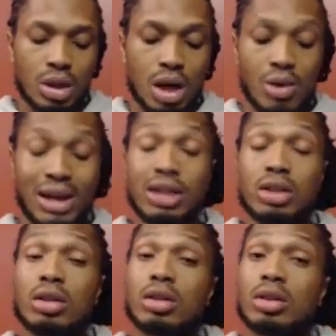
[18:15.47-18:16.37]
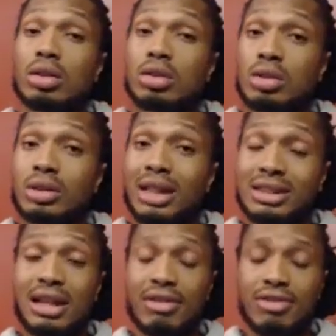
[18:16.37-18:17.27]
right. That's
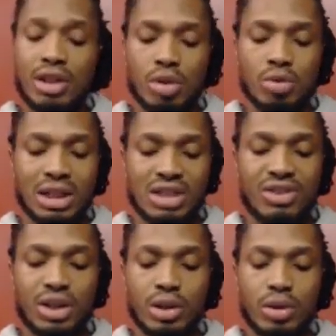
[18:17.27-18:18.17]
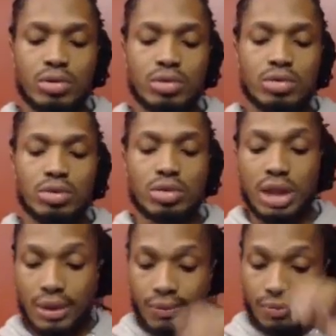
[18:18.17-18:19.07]
that video. Next video.
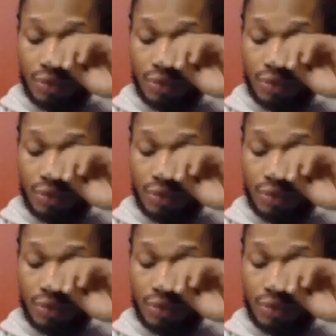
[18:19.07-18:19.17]
Okay.